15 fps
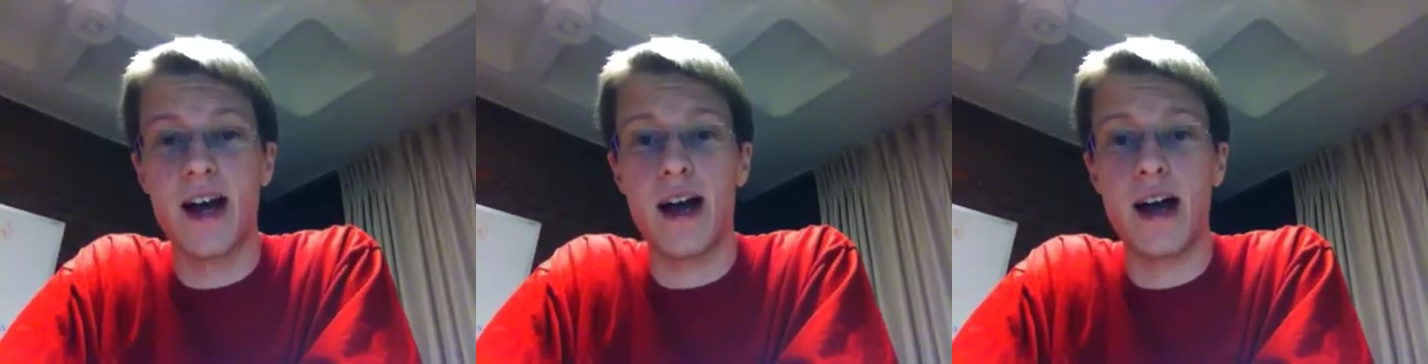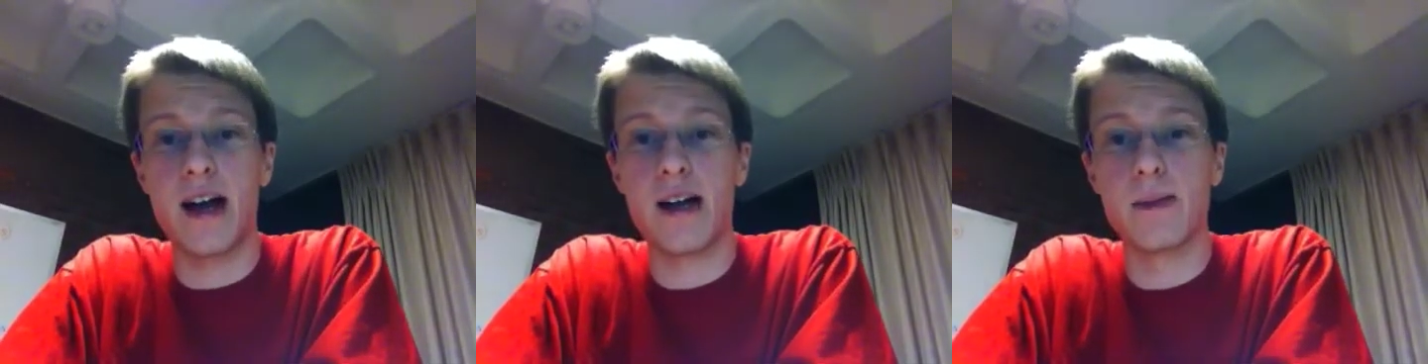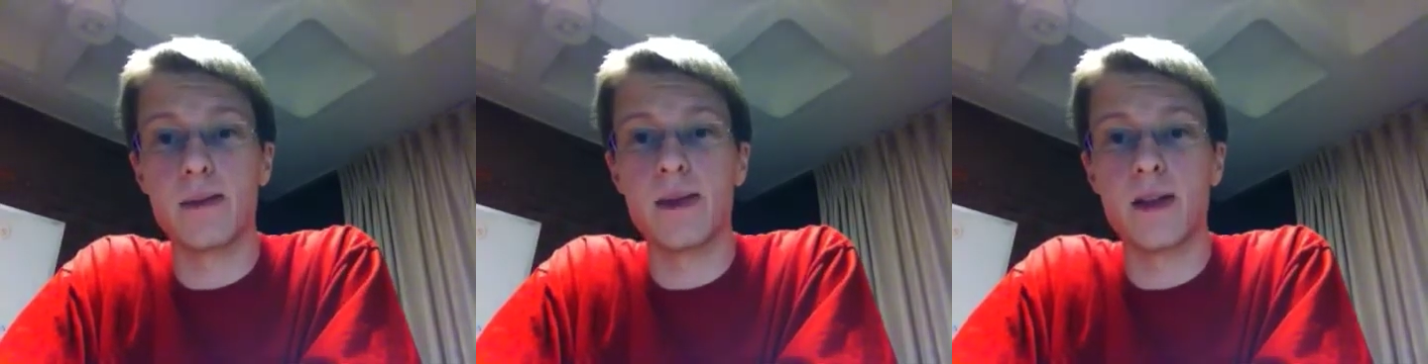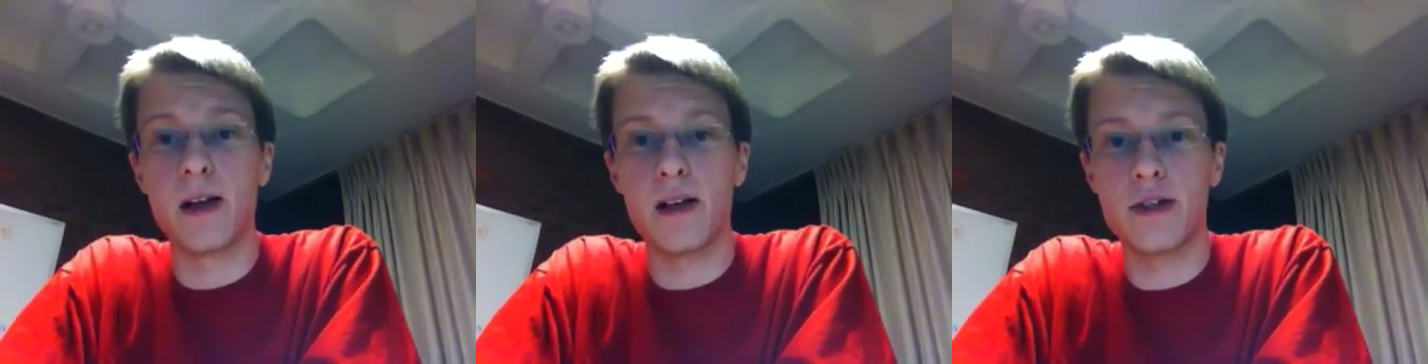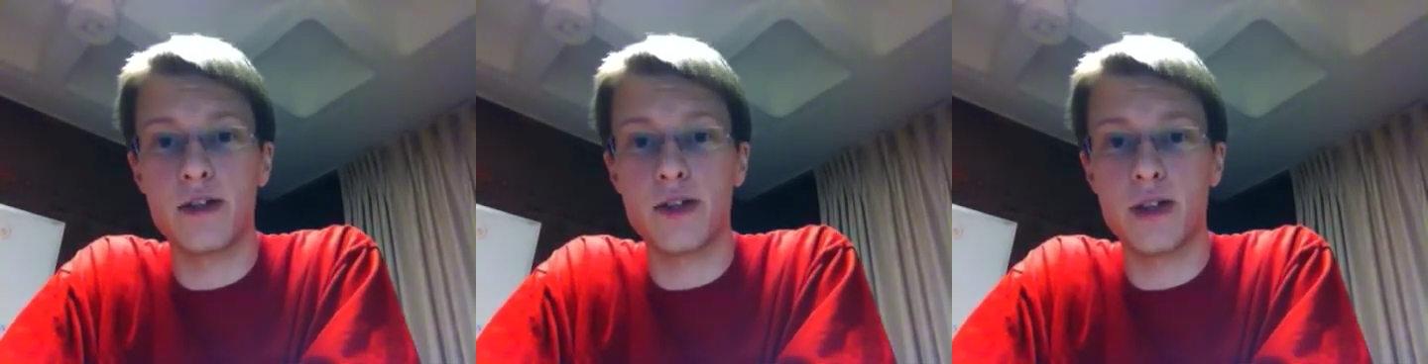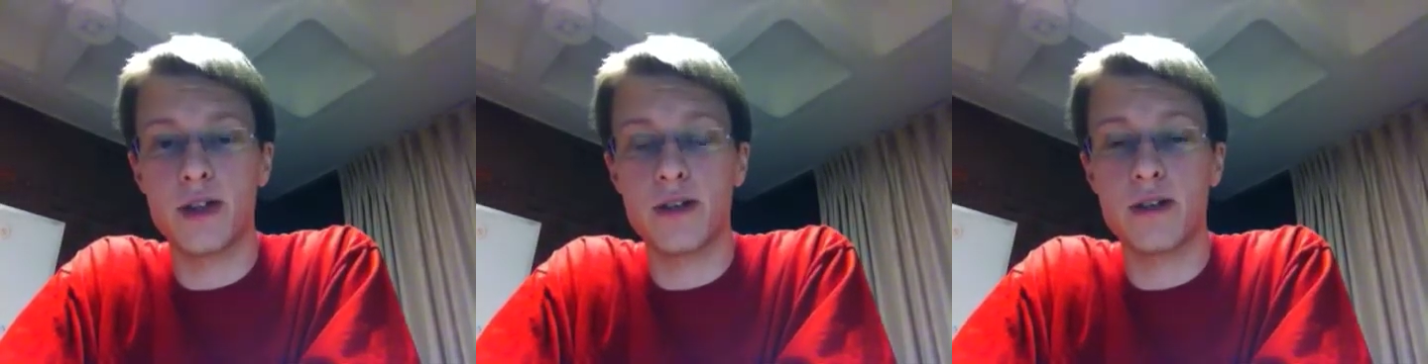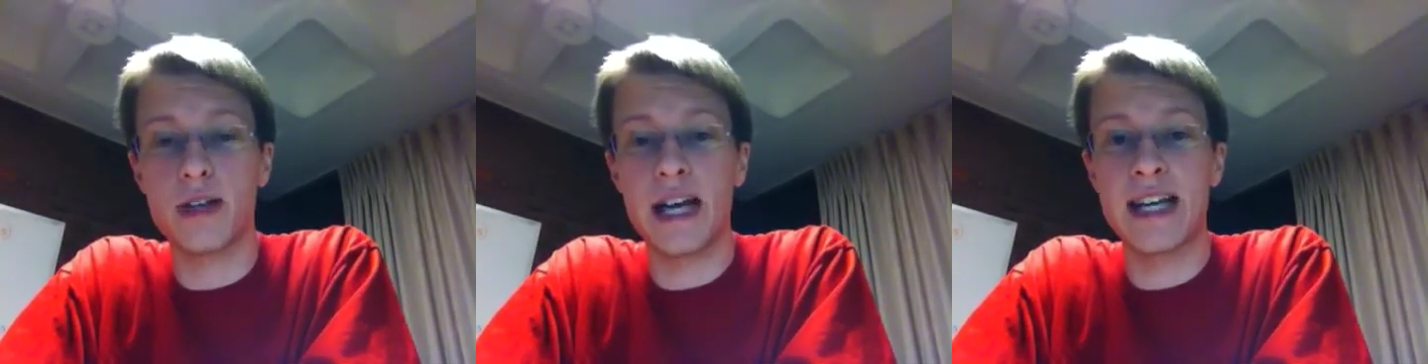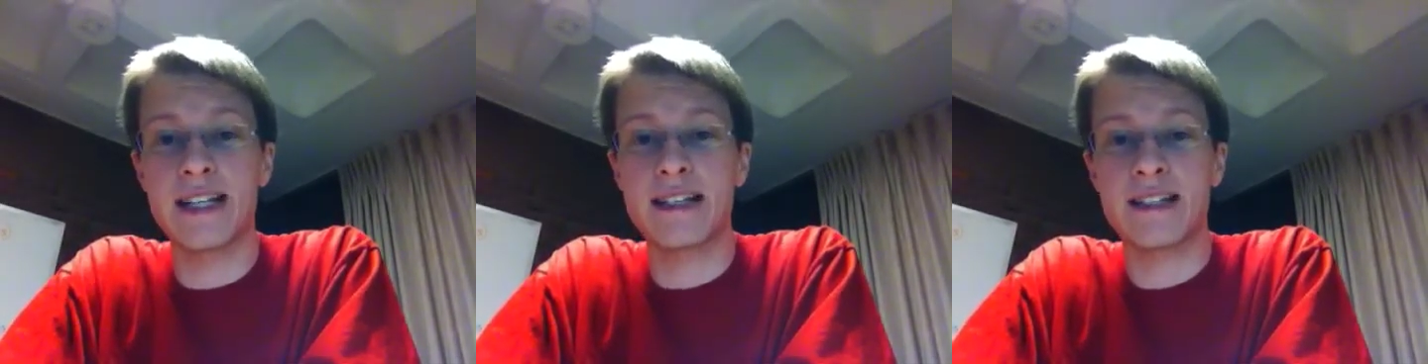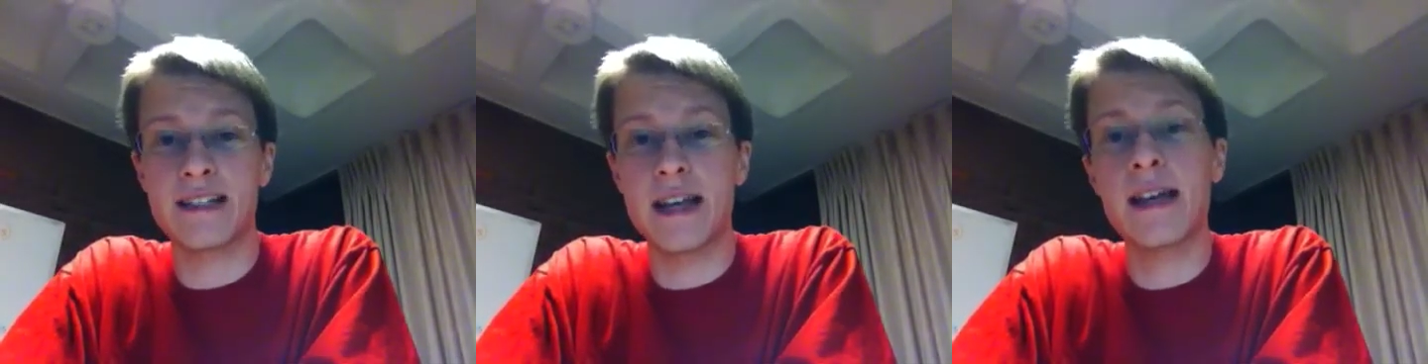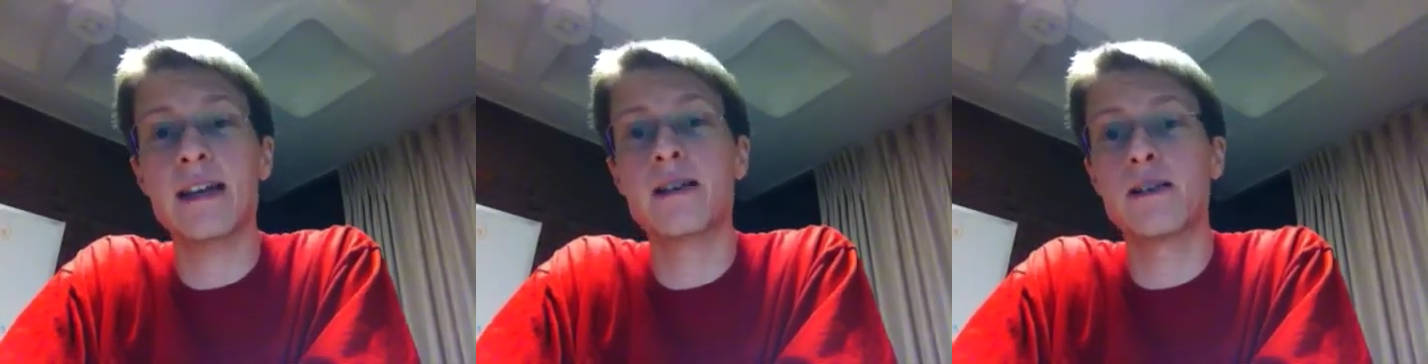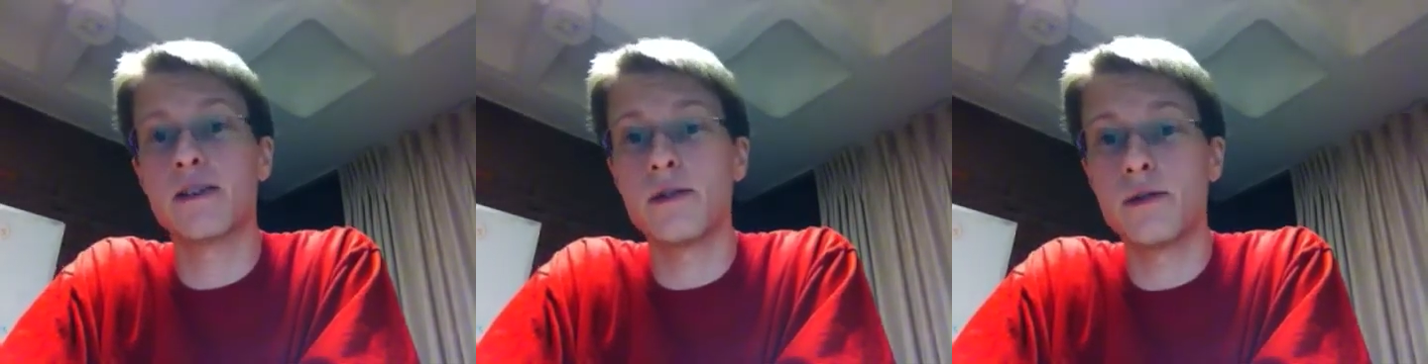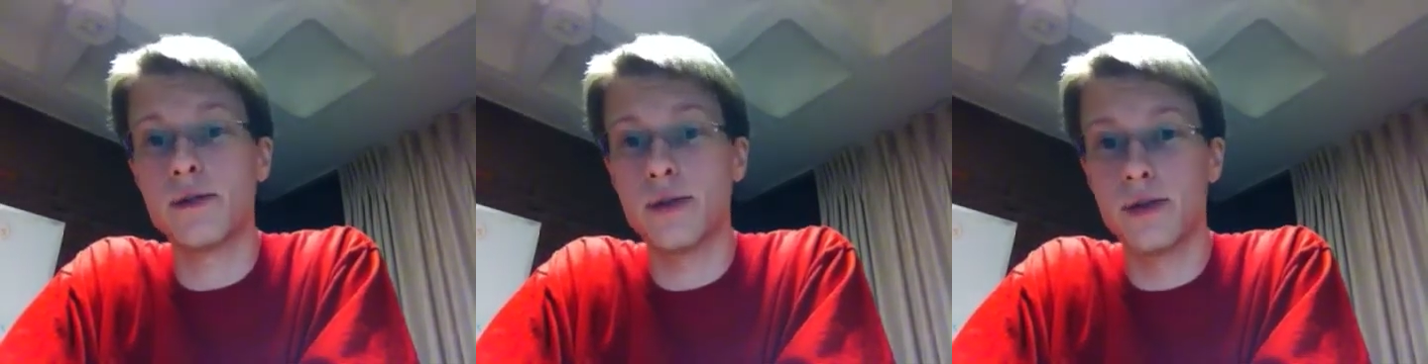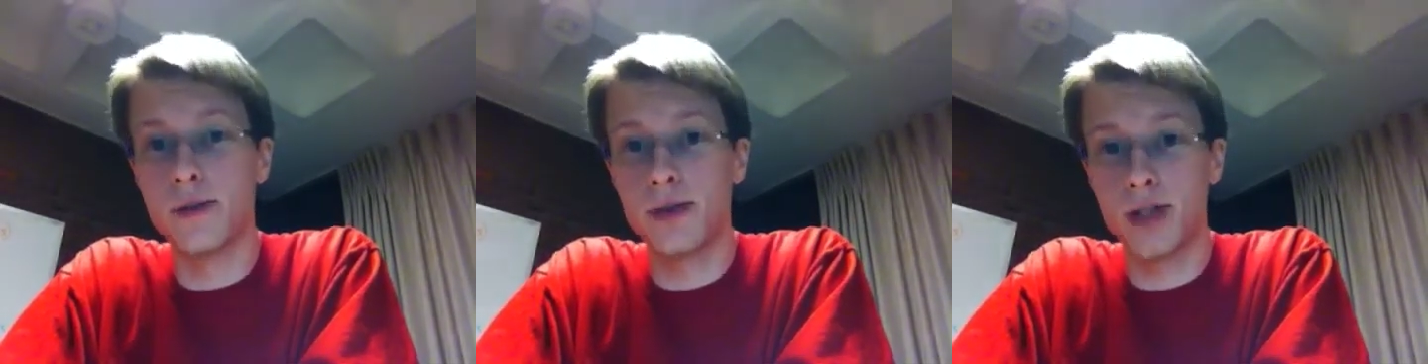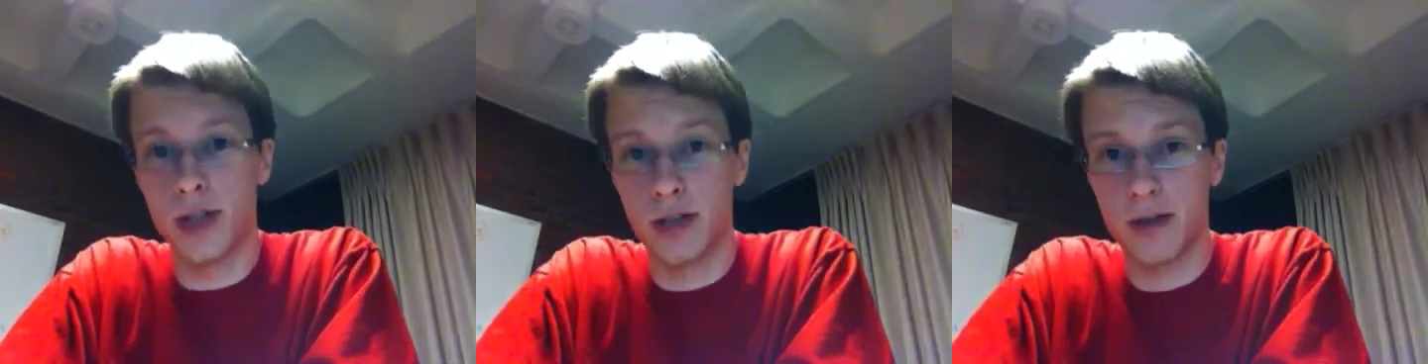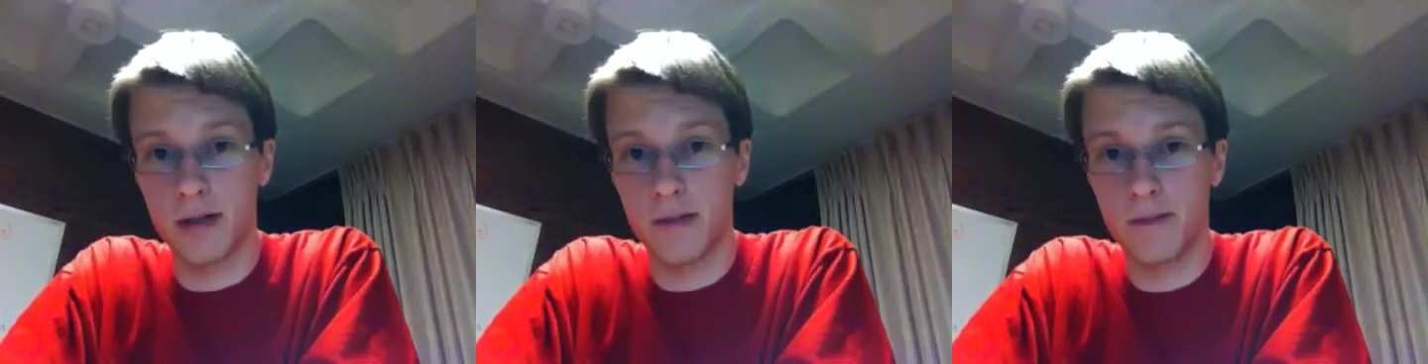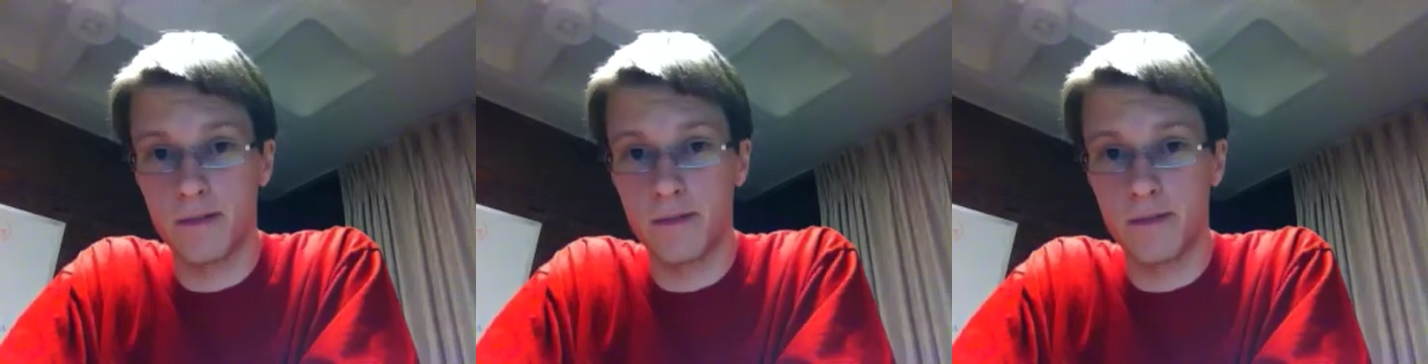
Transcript: I am launching a second YouTube channel.